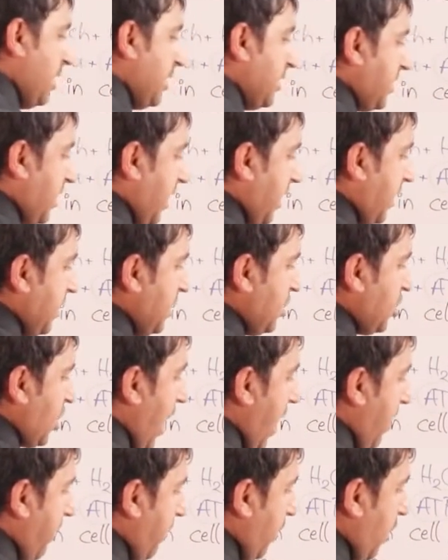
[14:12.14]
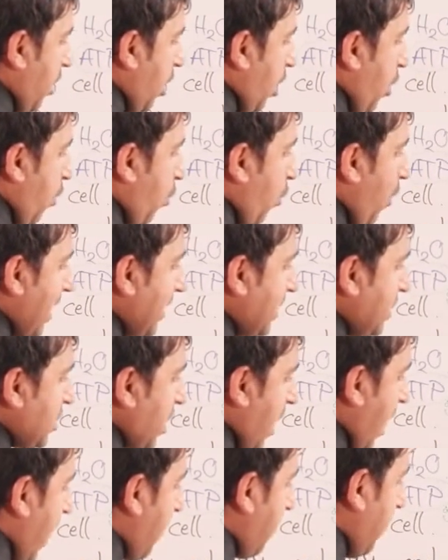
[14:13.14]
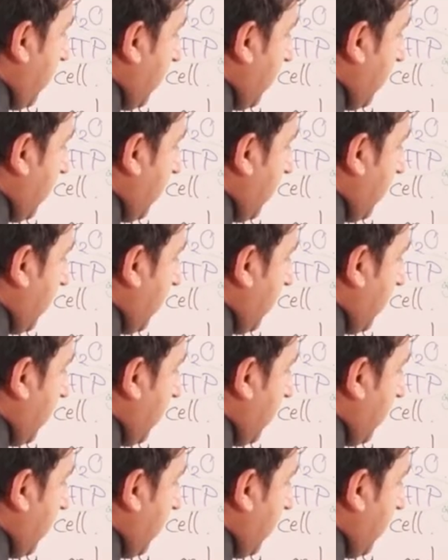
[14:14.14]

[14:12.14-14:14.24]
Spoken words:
Second type, one type